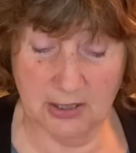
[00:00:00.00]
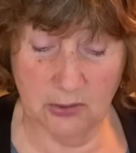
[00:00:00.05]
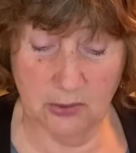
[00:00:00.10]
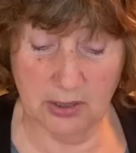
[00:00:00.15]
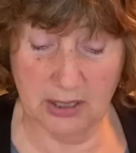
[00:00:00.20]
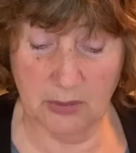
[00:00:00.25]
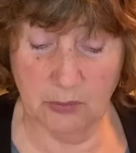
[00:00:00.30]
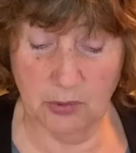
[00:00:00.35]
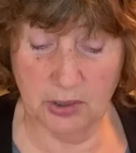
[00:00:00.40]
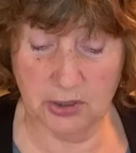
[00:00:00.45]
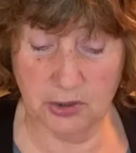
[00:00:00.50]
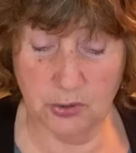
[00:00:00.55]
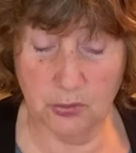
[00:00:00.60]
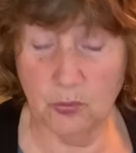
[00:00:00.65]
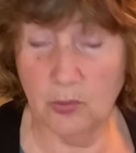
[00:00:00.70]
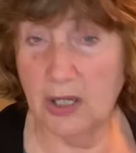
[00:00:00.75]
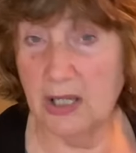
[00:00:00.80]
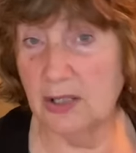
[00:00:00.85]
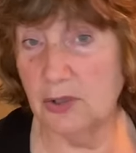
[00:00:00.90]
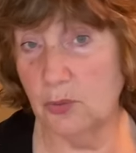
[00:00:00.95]
Look at what you
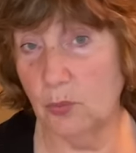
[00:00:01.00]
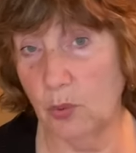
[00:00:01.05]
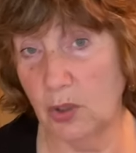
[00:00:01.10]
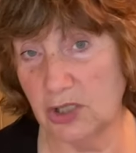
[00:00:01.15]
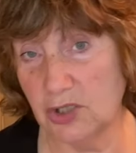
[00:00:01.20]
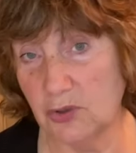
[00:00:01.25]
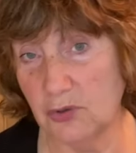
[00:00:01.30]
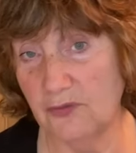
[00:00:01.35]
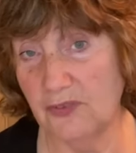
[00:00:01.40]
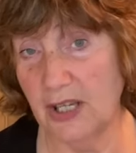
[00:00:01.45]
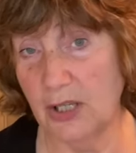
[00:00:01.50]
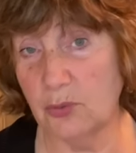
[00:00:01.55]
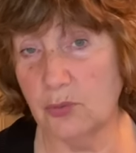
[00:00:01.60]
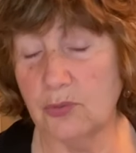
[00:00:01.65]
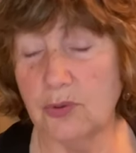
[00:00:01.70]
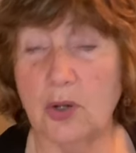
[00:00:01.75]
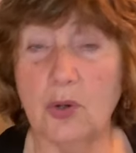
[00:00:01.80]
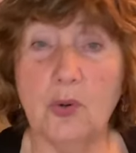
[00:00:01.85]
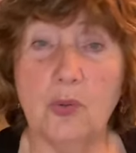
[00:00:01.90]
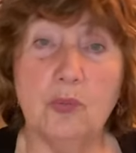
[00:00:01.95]
want, what you've
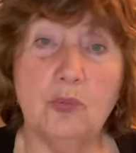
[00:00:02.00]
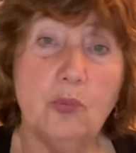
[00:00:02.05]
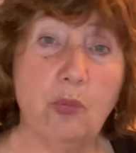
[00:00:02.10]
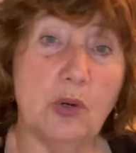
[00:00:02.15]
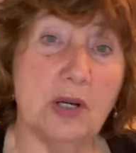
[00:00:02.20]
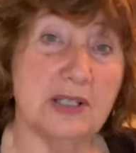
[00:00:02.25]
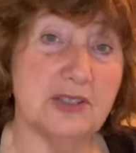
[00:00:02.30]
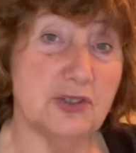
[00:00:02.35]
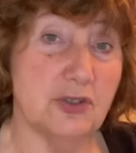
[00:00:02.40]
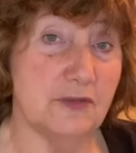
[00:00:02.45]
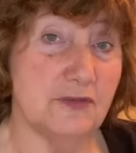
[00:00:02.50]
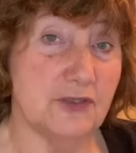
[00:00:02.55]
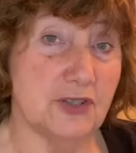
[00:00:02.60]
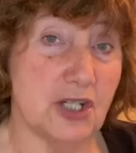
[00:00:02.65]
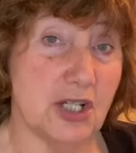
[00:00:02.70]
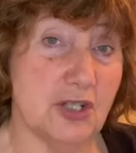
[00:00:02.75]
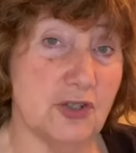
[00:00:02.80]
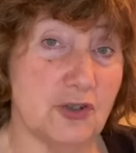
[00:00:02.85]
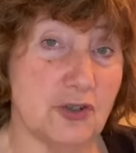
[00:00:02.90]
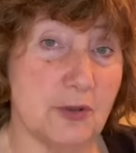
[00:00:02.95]
outgrown, what you've
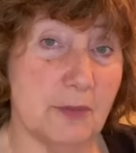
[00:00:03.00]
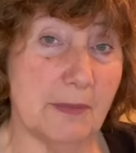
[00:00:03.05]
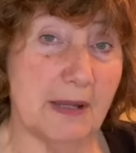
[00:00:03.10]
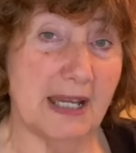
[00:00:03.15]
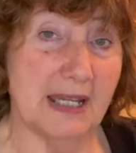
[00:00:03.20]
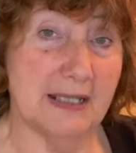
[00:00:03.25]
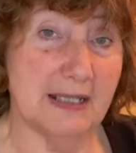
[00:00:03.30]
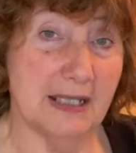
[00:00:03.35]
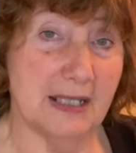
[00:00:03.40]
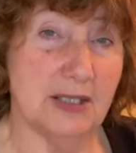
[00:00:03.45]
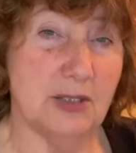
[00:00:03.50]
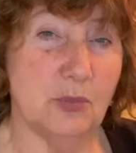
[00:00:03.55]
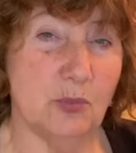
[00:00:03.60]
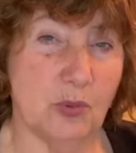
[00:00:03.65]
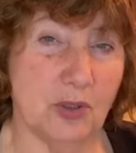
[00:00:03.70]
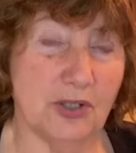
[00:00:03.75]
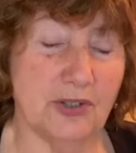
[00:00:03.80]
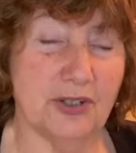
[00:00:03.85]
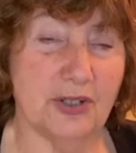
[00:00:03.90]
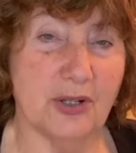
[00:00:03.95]
changed your mind on, and
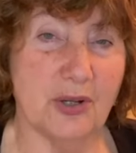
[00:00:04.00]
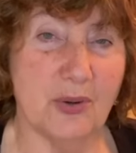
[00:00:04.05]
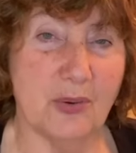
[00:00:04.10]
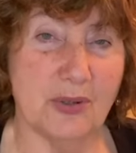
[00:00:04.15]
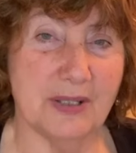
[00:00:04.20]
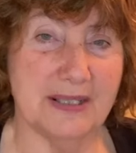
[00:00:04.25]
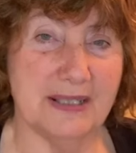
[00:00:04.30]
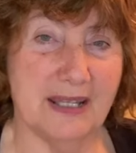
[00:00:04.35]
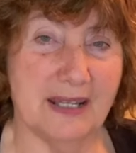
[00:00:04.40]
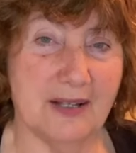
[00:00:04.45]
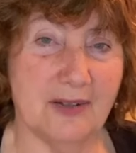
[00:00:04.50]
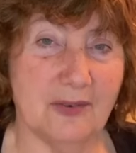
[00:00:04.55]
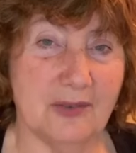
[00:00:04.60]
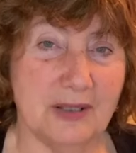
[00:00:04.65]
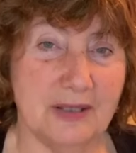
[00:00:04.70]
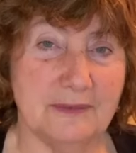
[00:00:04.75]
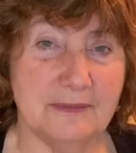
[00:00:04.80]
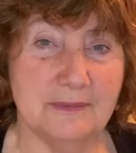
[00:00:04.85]
where you're going now.